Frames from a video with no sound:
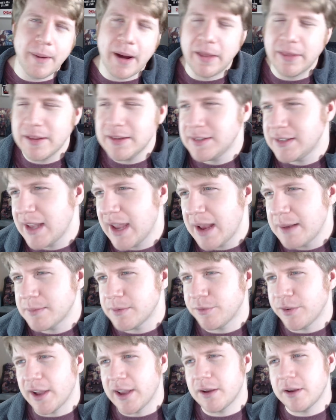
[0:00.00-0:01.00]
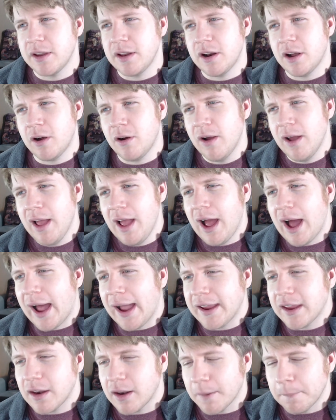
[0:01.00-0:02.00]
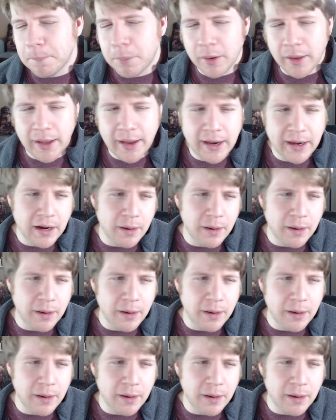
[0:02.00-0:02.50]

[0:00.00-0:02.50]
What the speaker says: these games, like, I could complain